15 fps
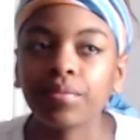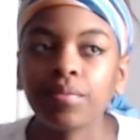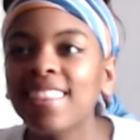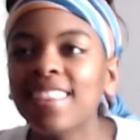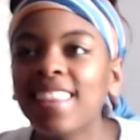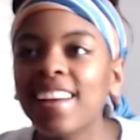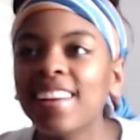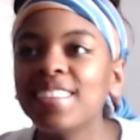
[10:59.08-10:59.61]

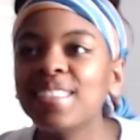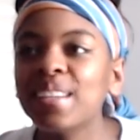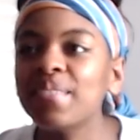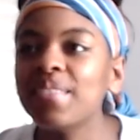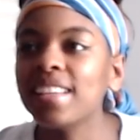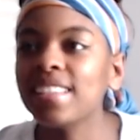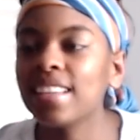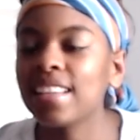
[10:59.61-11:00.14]
it's
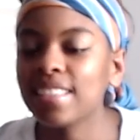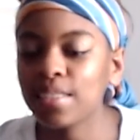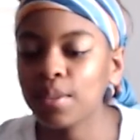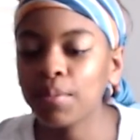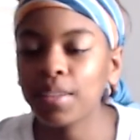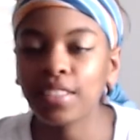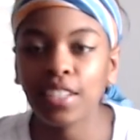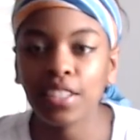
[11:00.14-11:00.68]
so
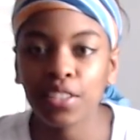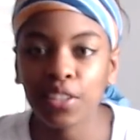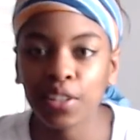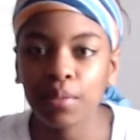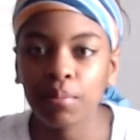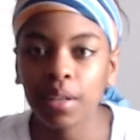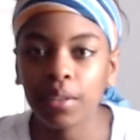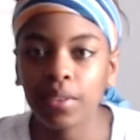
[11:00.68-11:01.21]
much easier
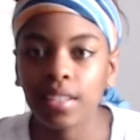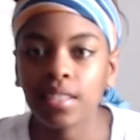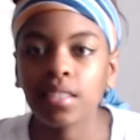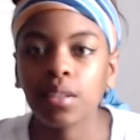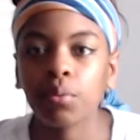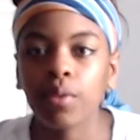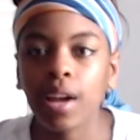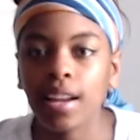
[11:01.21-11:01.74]
on my wrist
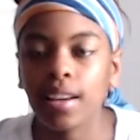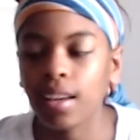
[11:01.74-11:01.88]
than writing.